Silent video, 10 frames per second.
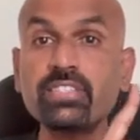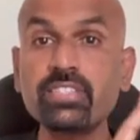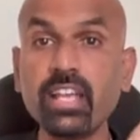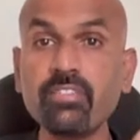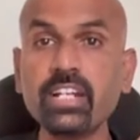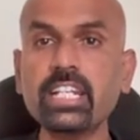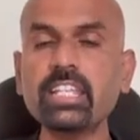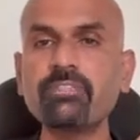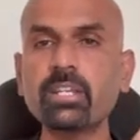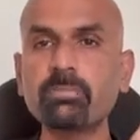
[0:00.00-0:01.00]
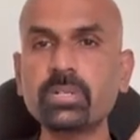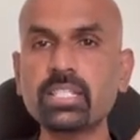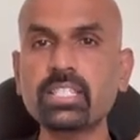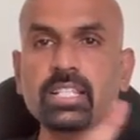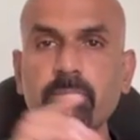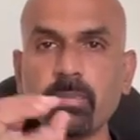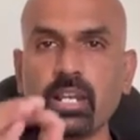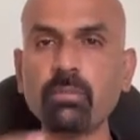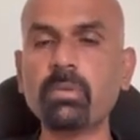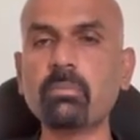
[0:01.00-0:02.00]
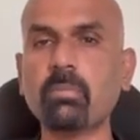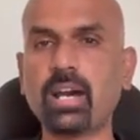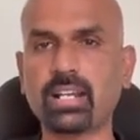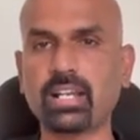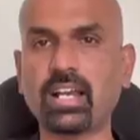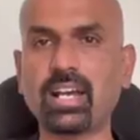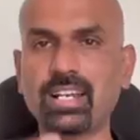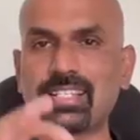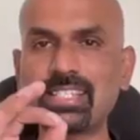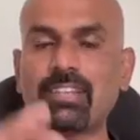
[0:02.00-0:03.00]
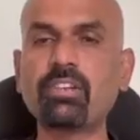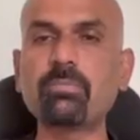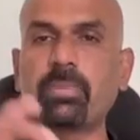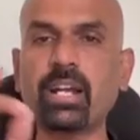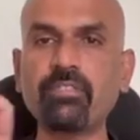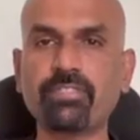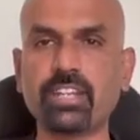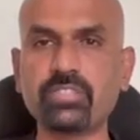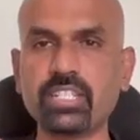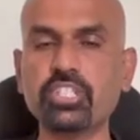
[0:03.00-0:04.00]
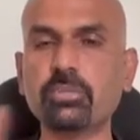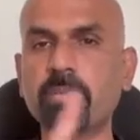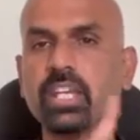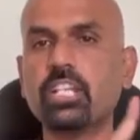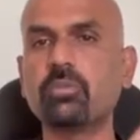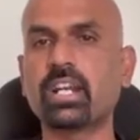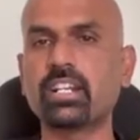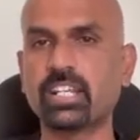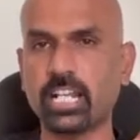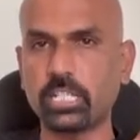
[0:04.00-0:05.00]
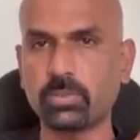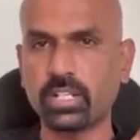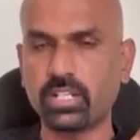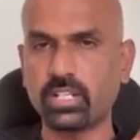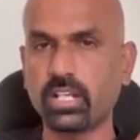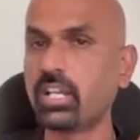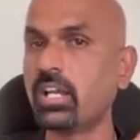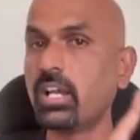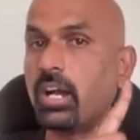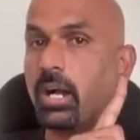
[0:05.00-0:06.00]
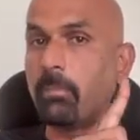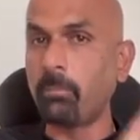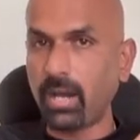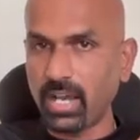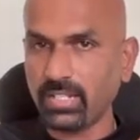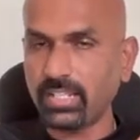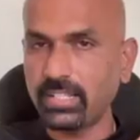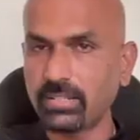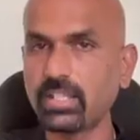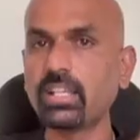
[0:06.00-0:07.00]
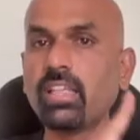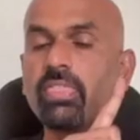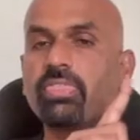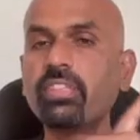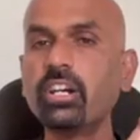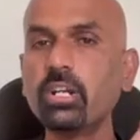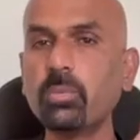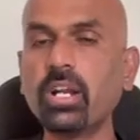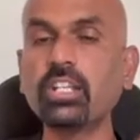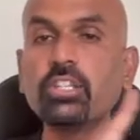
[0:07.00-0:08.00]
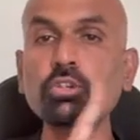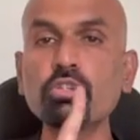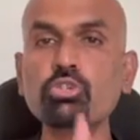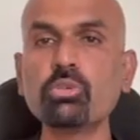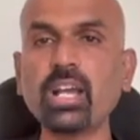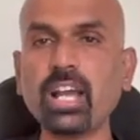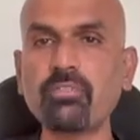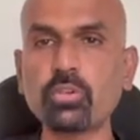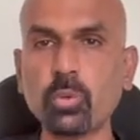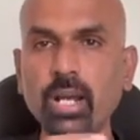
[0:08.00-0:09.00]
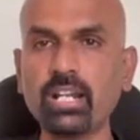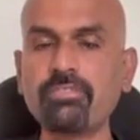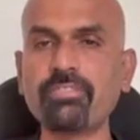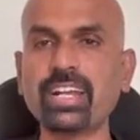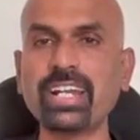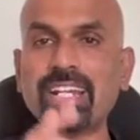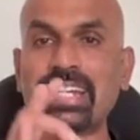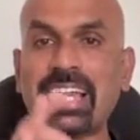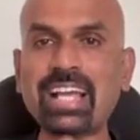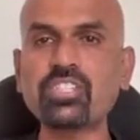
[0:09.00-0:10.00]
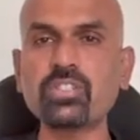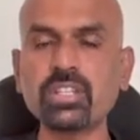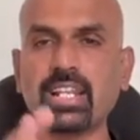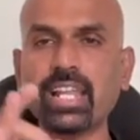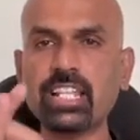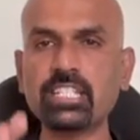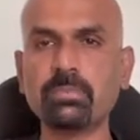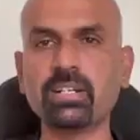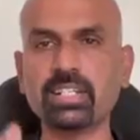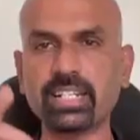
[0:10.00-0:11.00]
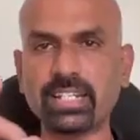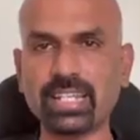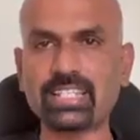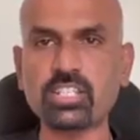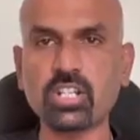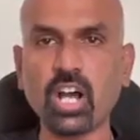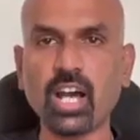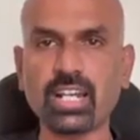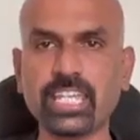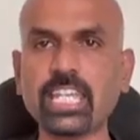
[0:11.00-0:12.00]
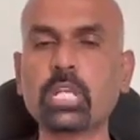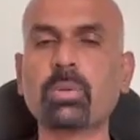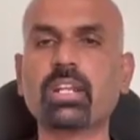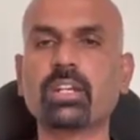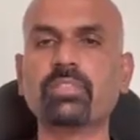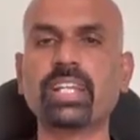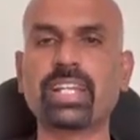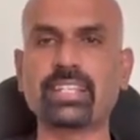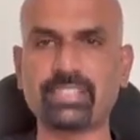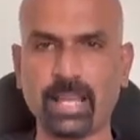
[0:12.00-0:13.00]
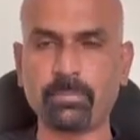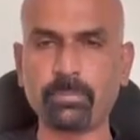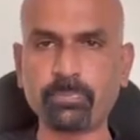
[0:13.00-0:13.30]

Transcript: seventy-five percent minimum mark or seven point five C G P A in your undergraduate uh, uh, mark. Third one, you should have qualified national eligibility test or equivalent of that exam.